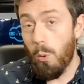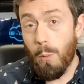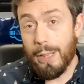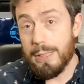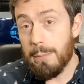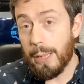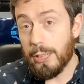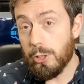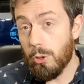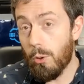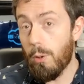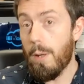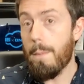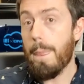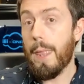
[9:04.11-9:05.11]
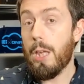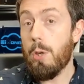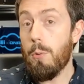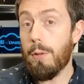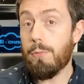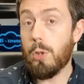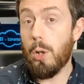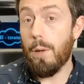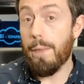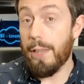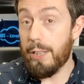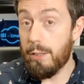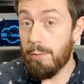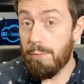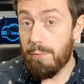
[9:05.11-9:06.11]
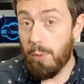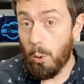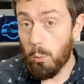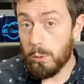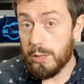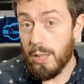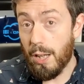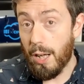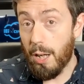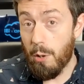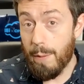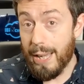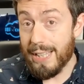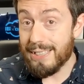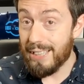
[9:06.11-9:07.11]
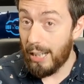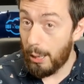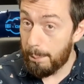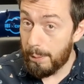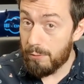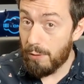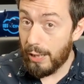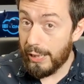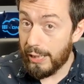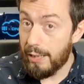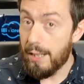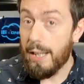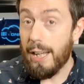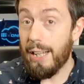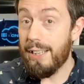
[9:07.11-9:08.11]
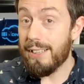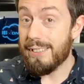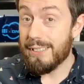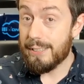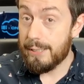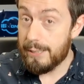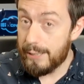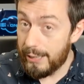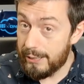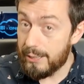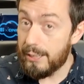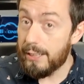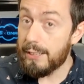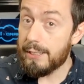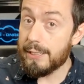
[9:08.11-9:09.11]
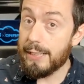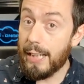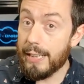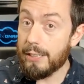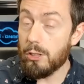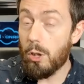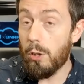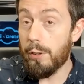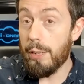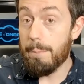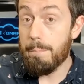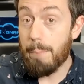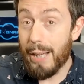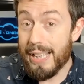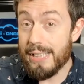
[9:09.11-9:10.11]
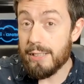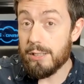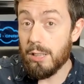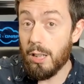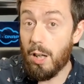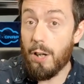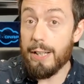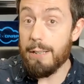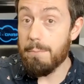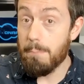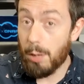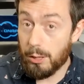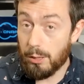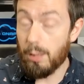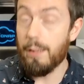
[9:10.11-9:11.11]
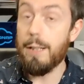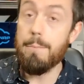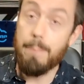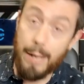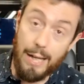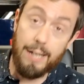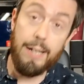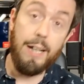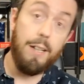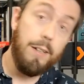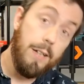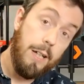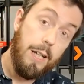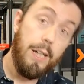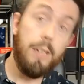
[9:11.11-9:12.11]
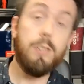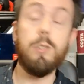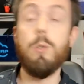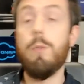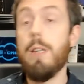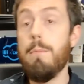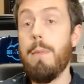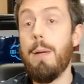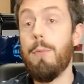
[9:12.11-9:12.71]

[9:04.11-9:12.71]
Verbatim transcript: always make sure you have got the default OS up and running in its existing state on the baseline model. Then power down, install your